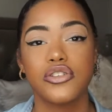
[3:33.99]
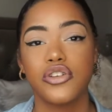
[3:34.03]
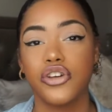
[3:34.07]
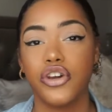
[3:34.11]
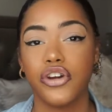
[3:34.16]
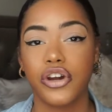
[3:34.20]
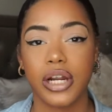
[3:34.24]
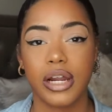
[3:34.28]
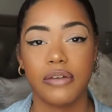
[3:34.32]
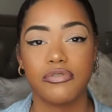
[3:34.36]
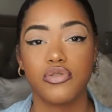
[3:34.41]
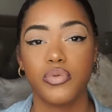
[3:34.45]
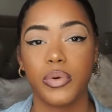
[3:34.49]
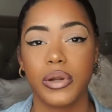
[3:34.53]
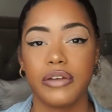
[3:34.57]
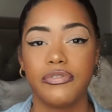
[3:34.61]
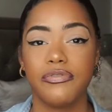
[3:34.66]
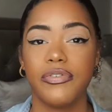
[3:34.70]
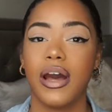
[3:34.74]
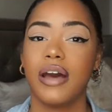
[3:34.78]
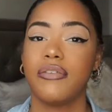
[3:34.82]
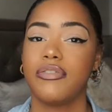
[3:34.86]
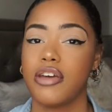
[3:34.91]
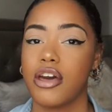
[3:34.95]
So you're going to have
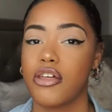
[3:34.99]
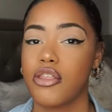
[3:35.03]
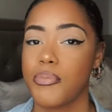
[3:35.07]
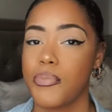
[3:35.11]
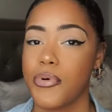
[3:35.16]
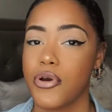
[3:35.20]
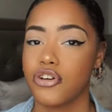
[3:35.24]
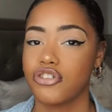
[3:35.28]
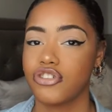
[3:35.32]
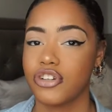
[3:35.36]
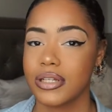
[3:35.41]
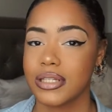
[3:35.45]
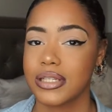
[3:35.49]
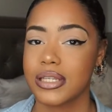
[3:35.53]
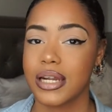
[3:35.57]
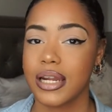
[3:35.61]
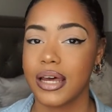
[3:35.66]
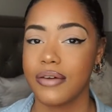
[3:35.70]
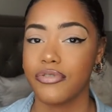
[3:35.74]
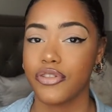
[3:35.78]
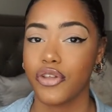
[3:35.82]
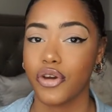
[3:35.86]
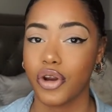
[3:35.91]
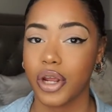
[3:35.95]
25. The other person's going to
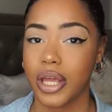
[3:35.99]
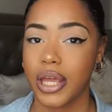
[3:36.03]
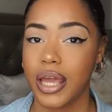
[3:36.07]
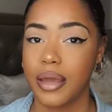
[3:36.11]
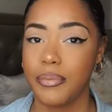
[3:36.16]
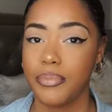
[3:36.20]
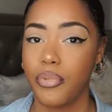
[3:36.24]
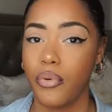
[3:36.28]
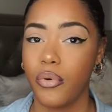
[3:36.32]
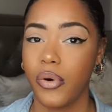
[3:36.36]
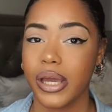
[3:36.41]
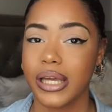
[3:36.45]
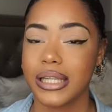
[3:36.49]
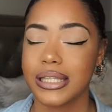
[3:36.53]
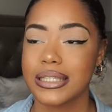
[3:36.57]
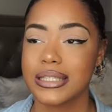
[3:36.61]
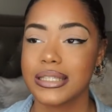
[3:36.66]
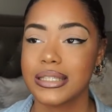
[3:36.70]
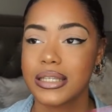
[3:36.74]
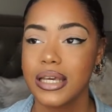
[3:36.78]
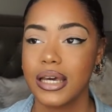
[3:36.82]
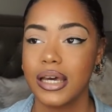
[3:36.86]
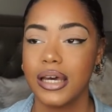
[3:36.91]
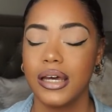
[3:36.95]
have 38
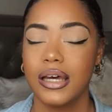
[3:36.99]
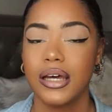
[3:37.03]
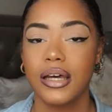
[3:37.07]
points.